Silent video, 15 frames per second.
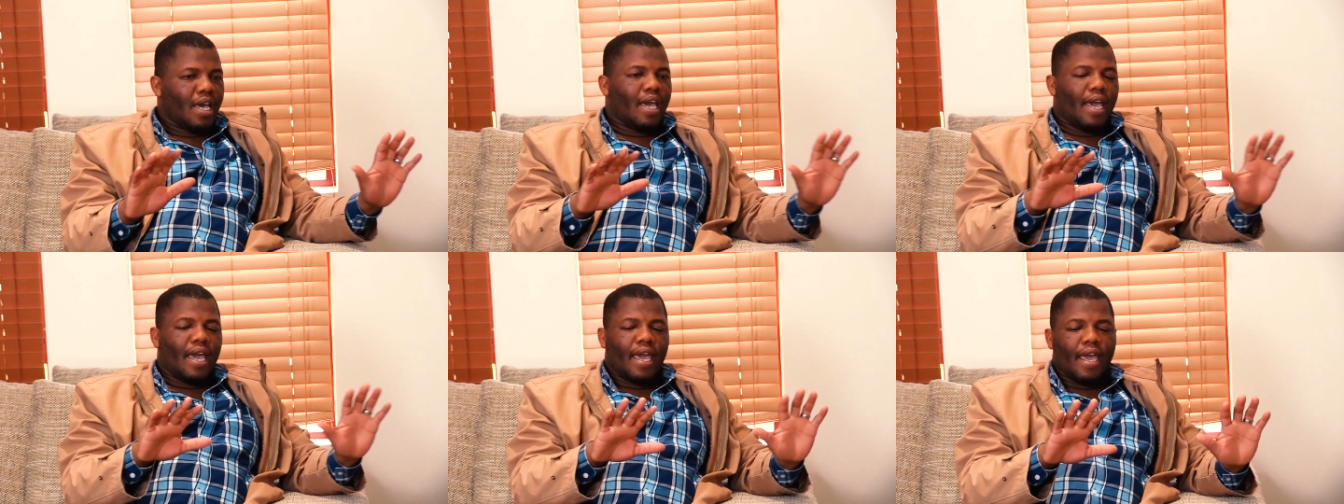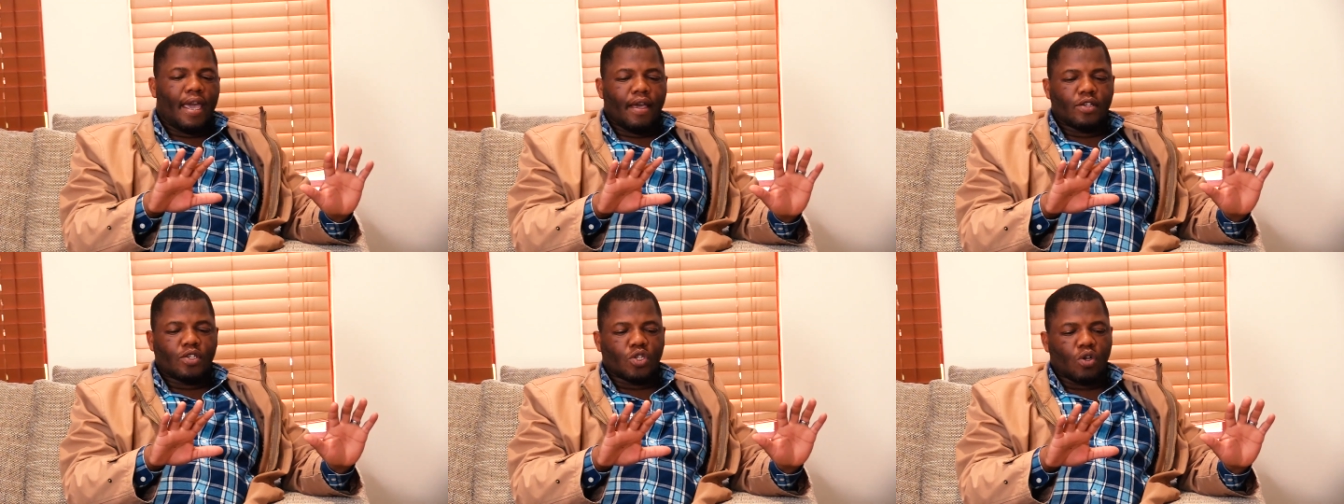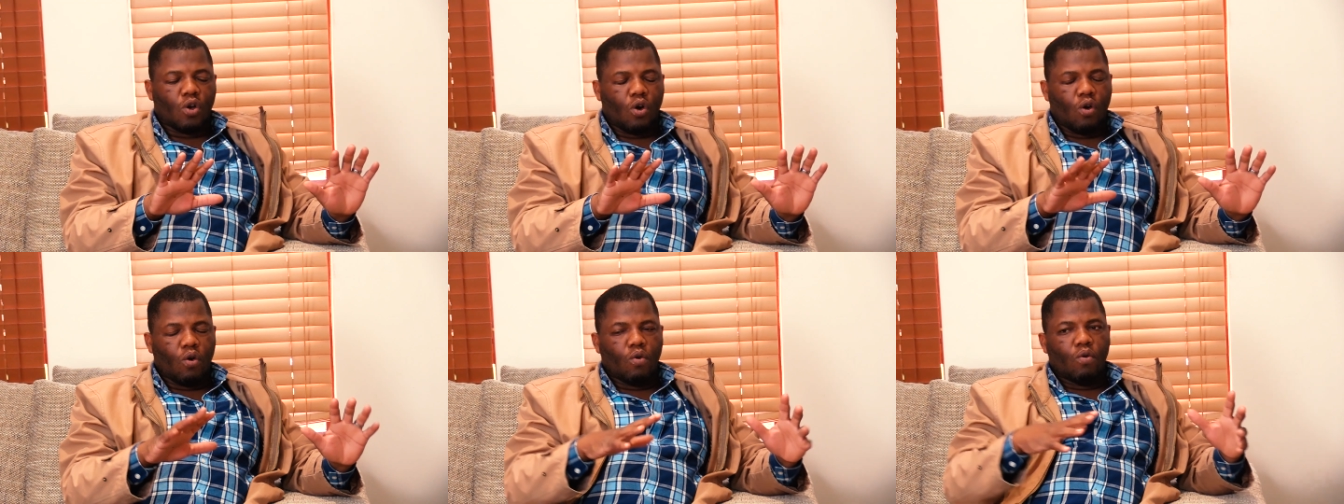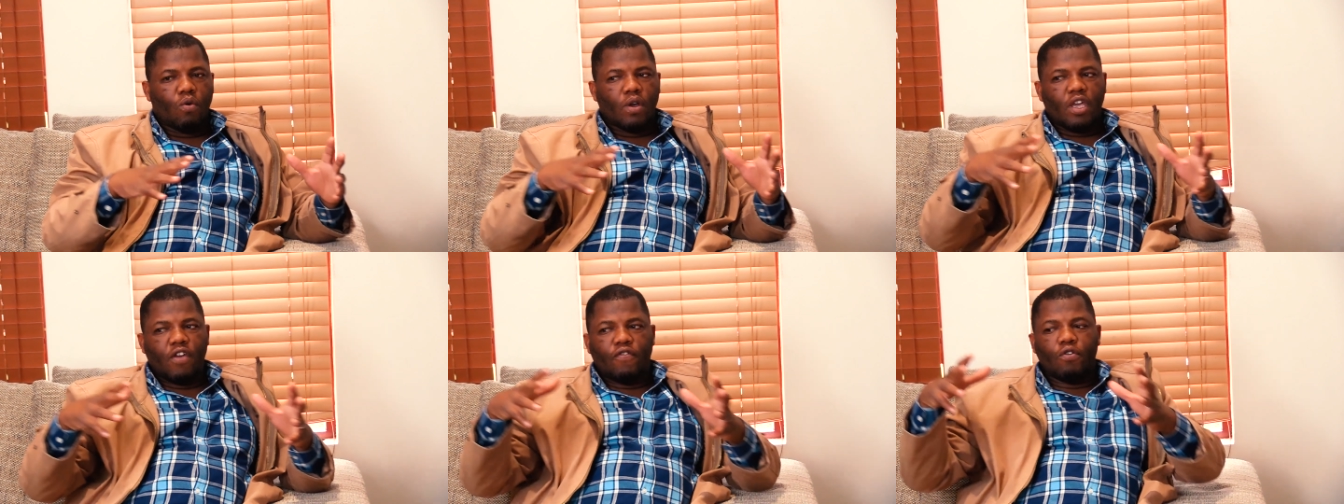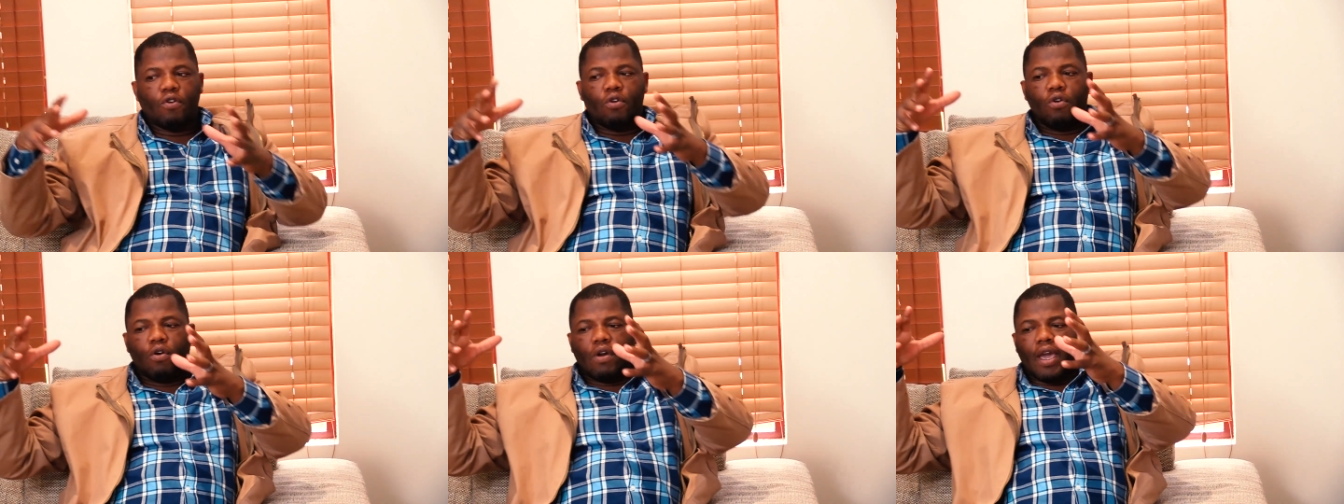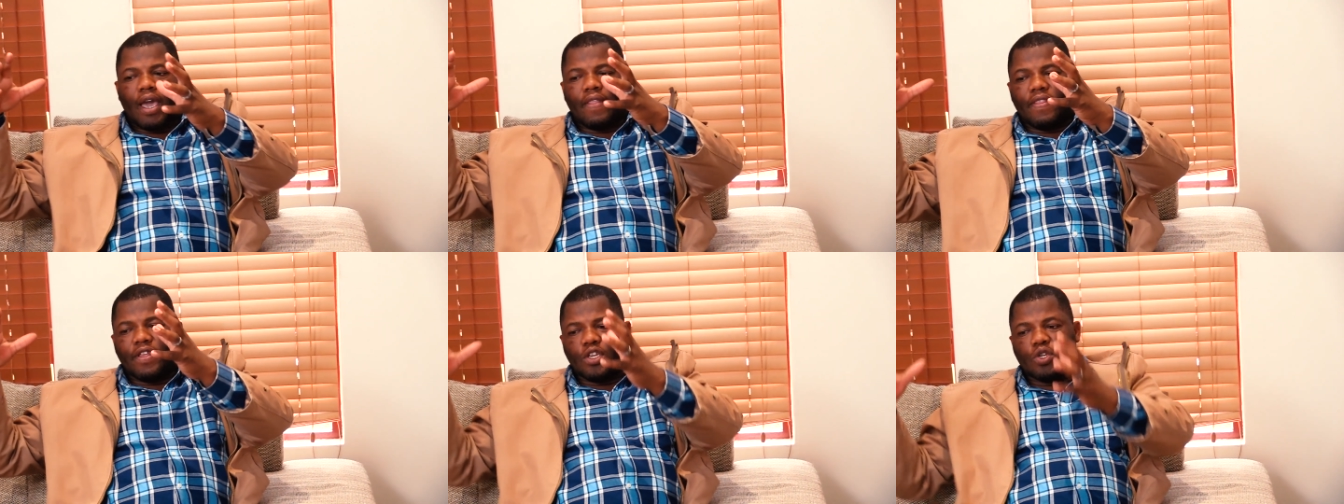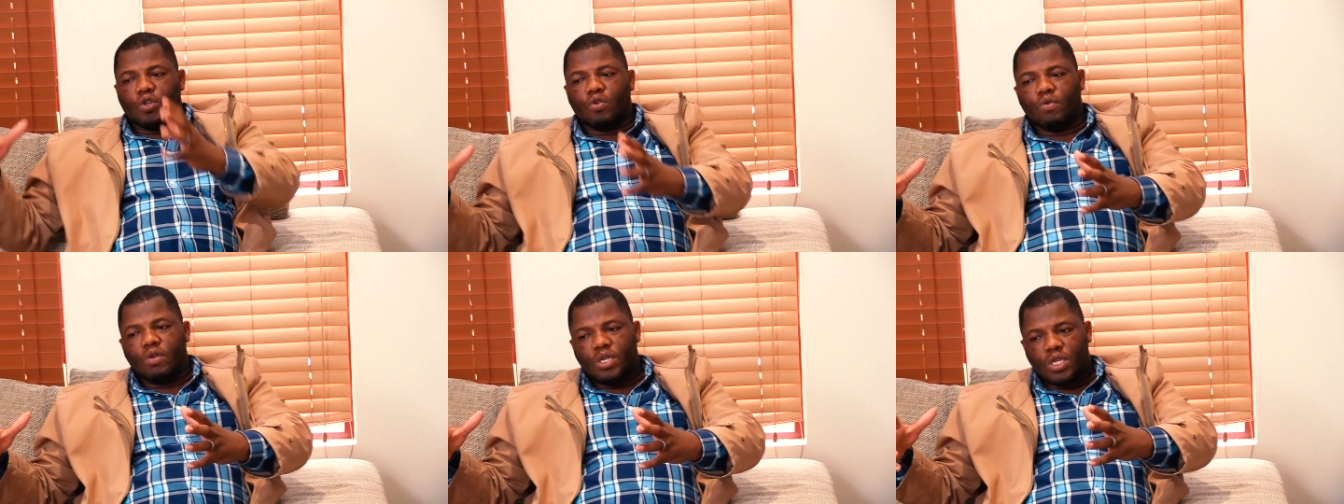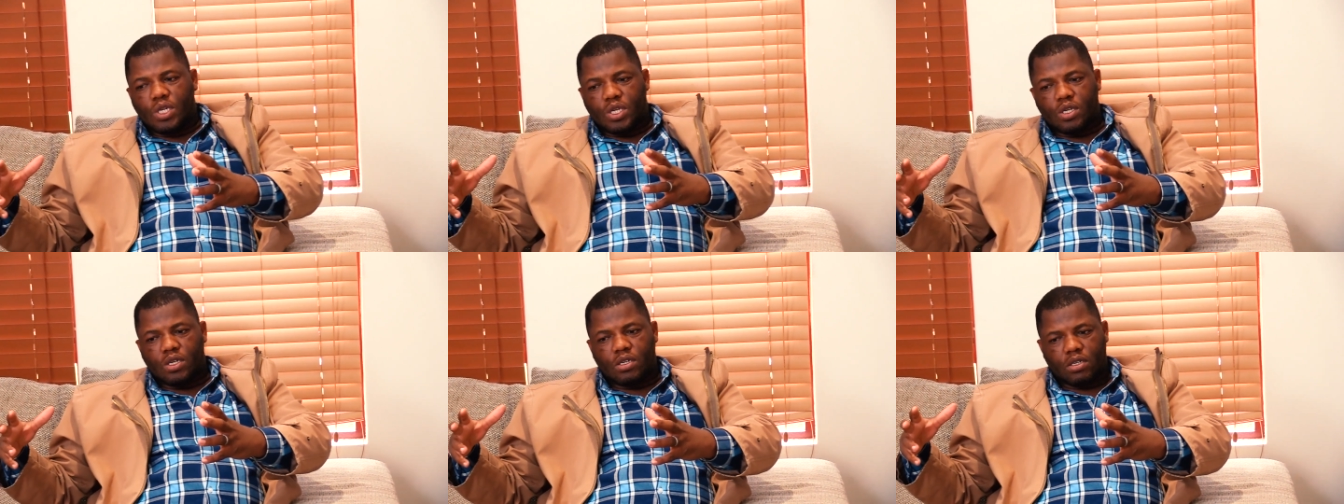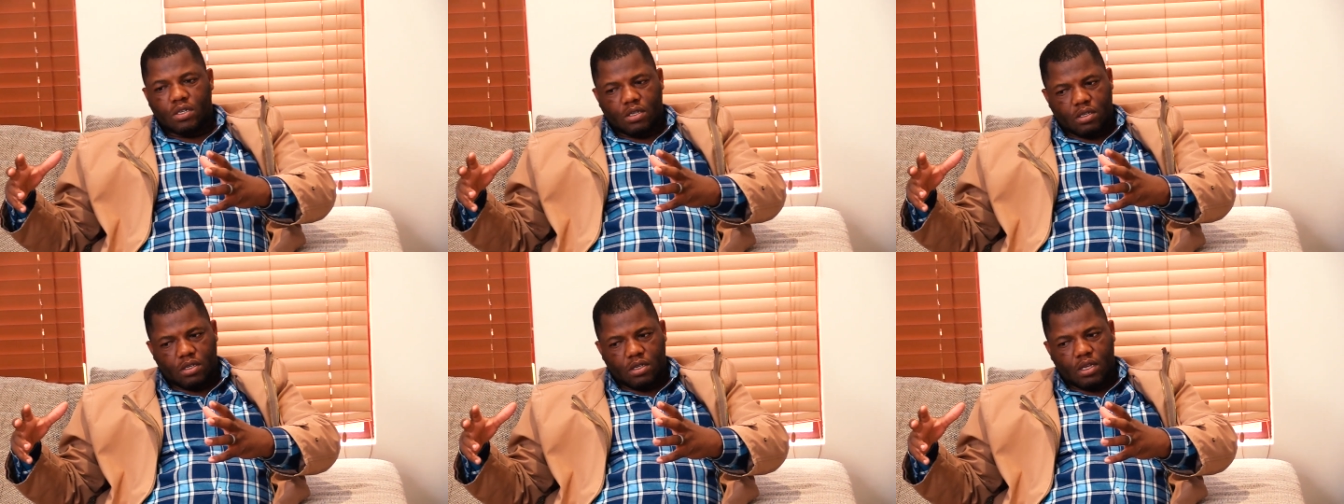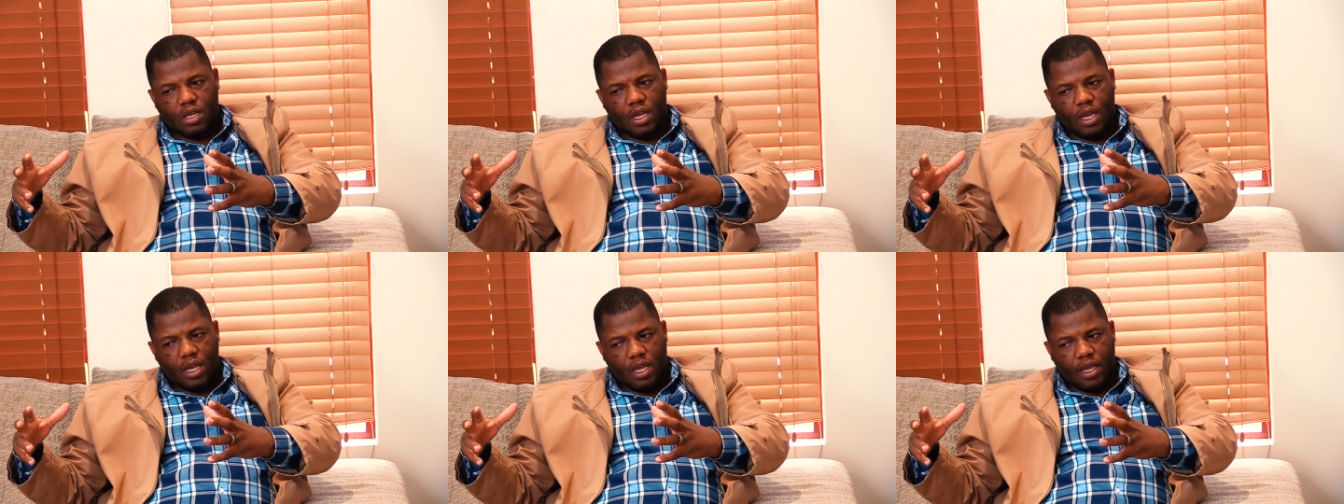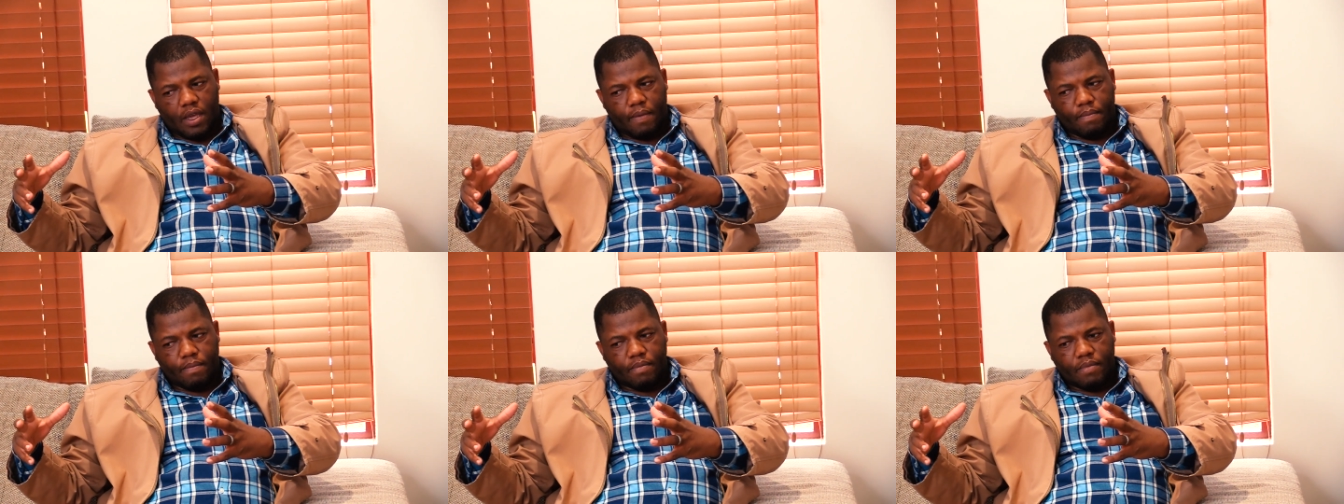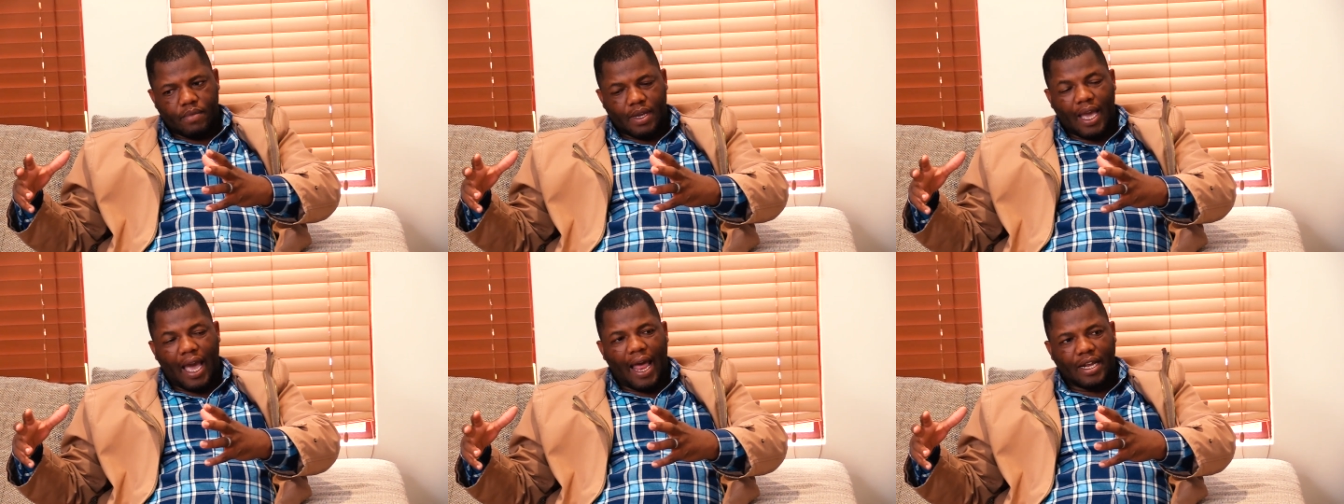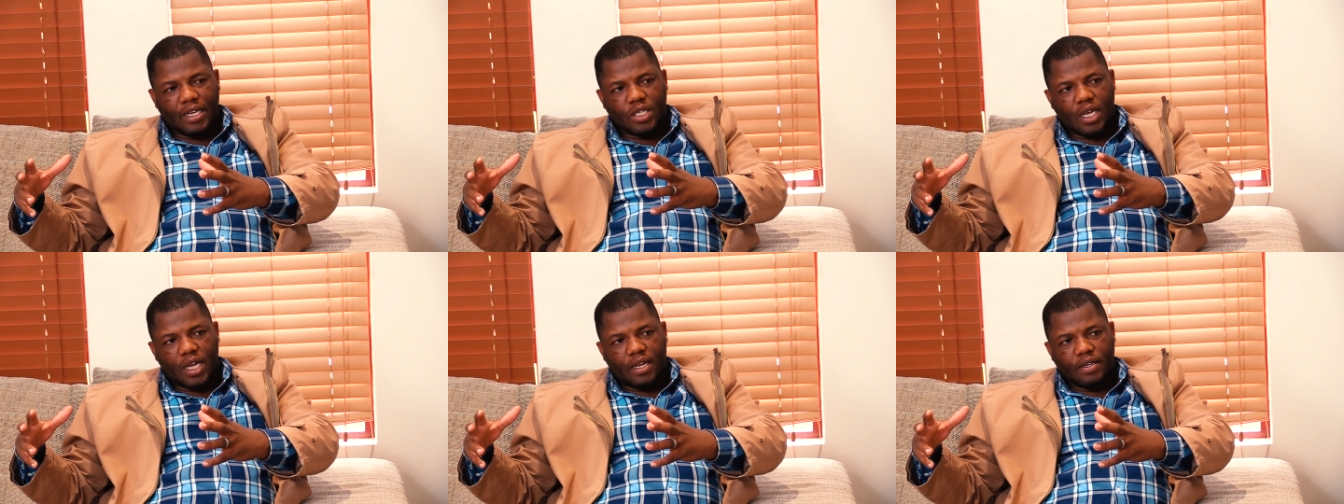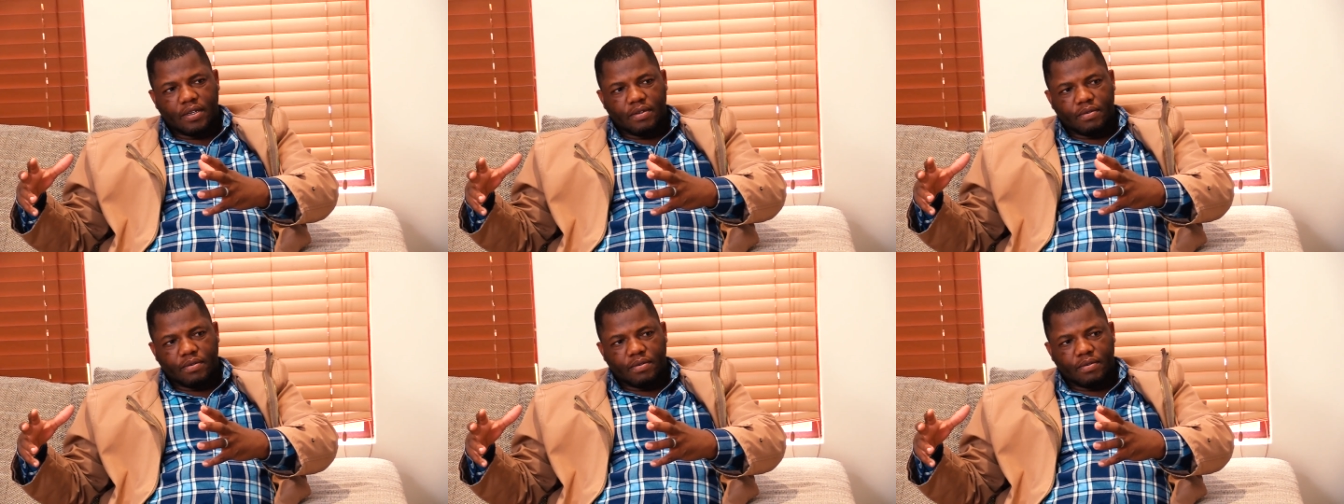Uh, so if you look at the Jewish um, culture,